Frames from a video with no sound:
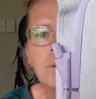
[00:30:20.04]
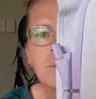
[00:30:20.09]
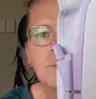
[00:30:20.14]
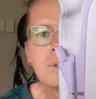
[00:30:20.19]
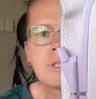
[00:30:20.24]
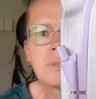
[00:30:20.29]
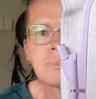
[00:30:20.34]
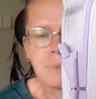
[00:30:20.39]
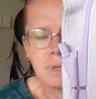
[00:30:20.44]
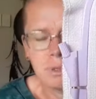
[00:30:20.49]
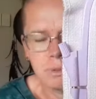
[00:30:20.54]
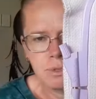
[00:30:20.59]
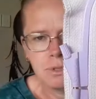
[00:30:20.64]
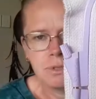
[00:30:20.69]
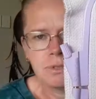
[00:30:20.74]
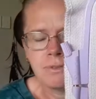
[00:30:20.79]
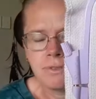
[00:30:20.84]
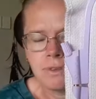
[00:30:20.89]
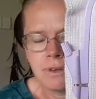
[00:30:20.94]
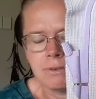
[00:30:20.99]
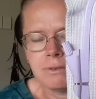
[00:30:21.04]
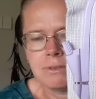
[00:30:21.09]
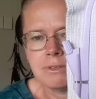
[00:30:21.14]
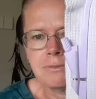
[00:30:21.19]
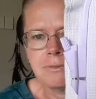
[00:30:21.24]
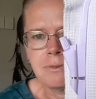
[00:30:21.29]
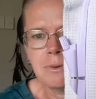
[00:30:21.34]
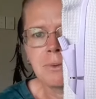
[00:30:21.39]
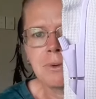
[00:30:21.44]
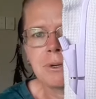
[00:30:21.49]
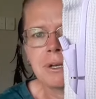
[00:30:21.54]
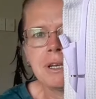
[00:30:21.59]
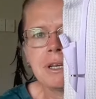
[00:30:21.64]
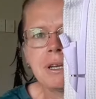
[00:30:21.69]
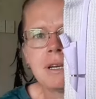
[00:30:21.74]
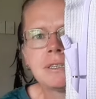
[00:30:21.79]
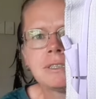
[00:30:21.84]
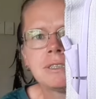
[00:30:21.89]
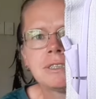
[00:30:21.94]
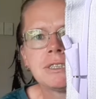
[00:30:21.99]
was most of those
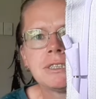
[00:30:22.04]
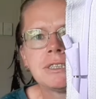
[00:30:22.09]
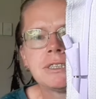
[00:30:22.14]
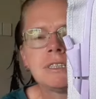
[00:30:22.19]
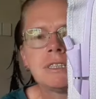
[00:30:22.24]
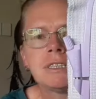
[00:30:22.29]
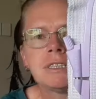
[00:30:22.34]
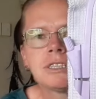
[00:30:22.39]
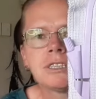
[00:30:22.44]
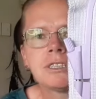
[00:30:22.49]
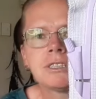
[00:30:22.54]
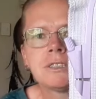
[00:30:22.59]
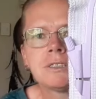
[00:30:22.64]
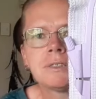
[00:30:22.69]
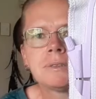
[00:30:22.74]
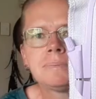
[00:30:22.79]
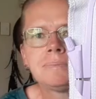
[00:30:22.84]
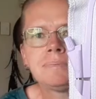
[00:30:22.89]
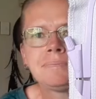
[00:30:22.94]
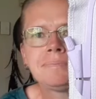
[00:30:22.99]
1400 stitches.